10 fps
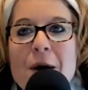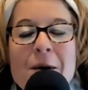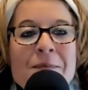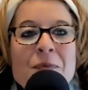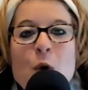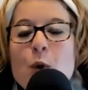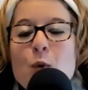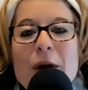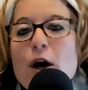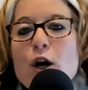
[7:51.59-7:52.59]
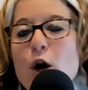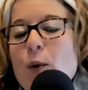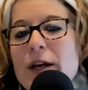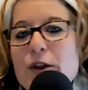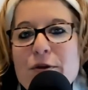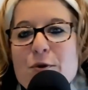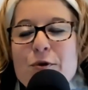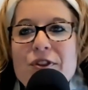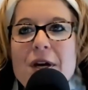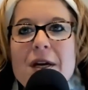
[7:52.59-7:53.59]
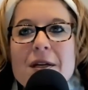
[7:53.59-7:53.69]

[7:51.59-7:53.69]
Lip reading: when we are going through things,